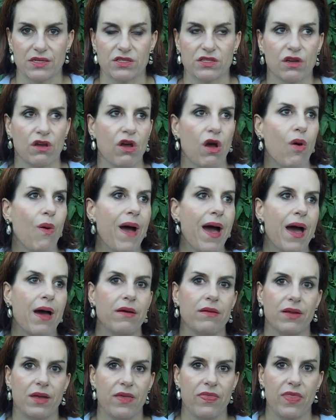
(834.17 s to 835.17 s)
So go
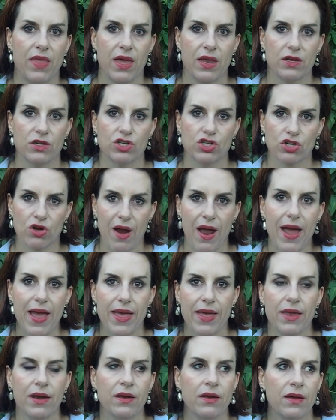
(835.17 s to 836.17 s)
out and then try
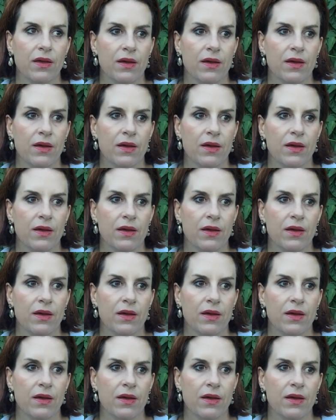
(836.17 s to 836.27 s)
it.